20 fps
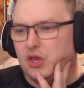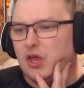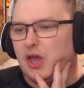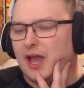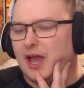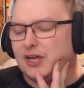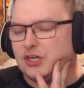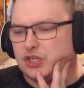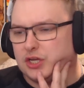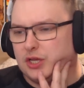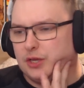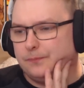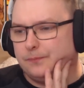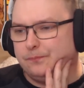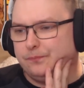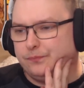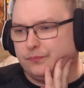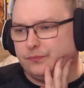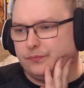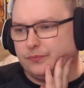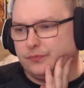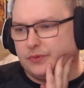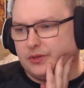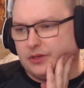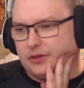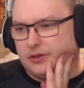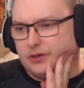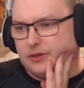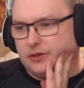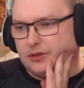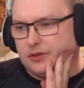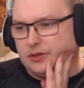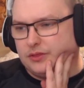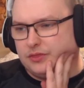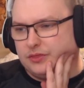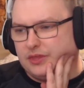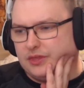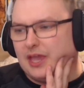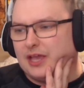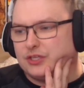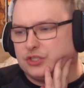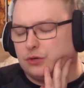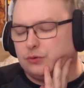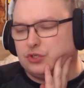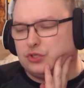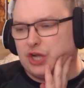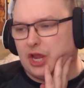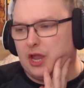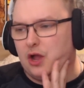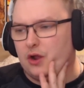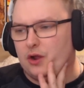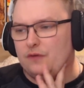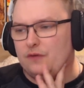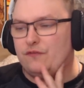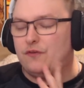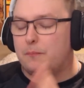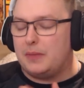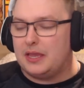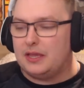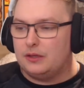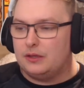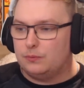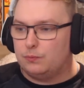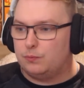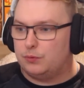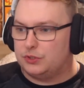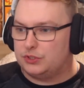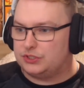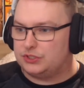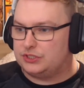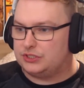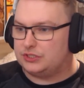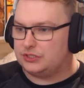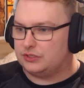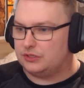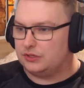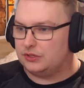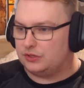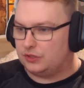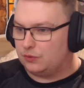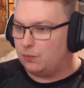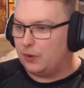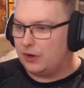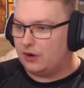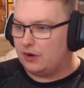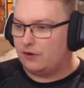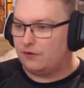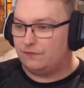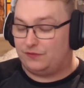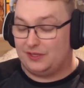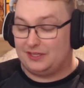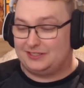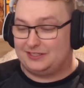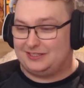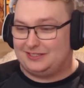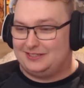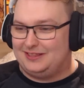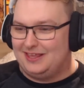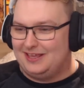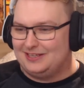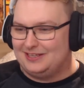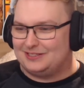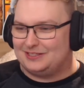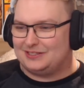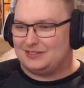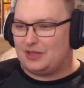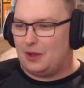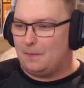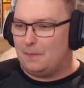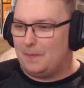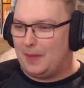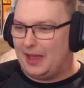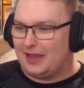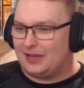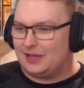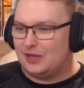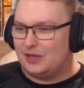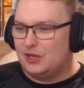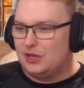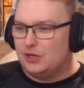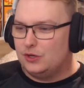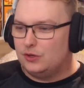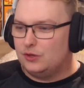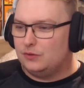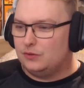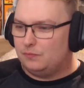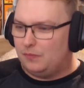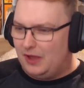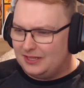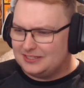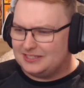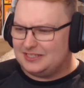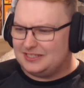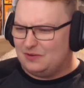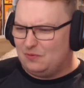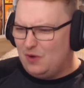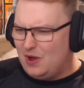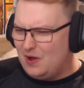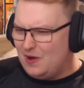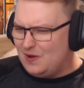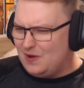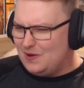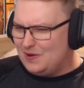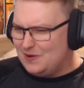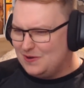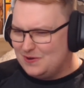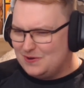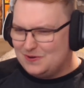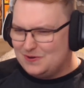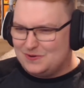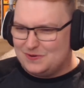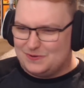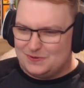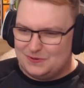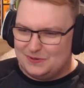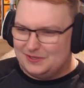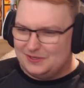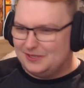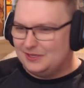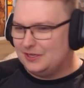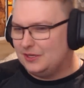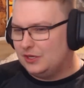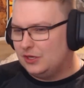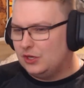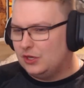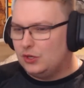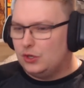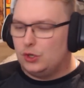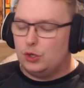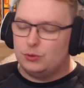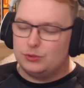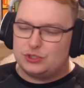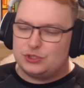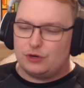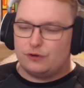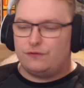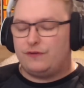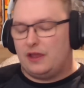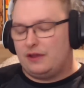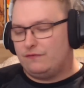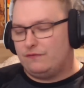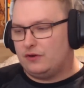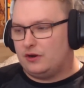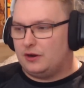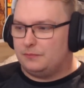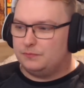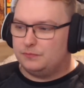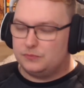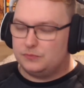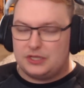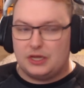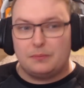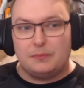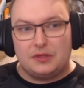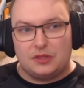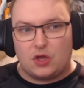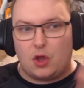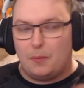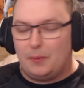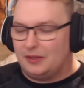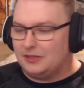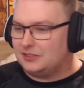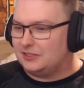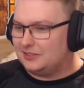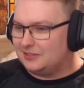Actually, yeah, so Chaeyoung for me was the winner of this comeback. Woo! Who was your favorite? Tell me in the comments.